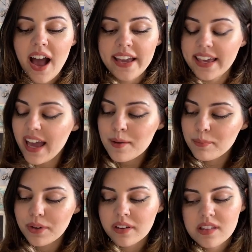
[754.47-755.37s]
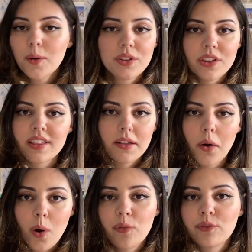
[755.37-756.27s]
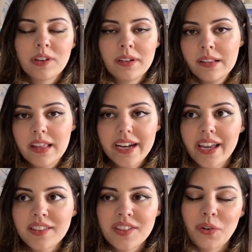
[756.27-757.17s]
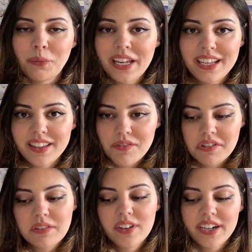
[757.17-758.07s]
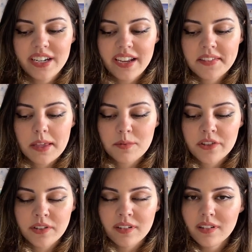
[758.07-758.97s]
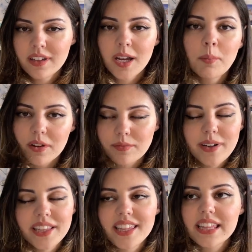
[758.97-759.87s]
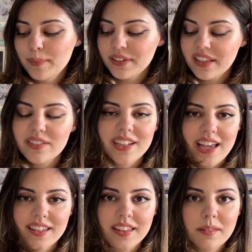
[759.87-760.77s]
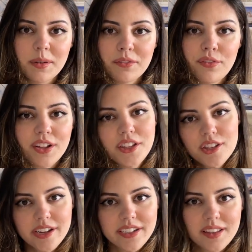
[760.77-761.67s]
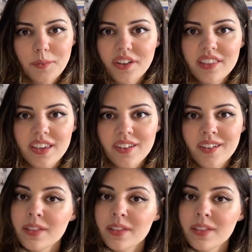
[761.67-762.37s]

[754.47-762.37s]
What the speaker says: I get books, which is not often that I get so many. This was a very exceptional couple of months, but nevertheless, it's been fun sharing them with you.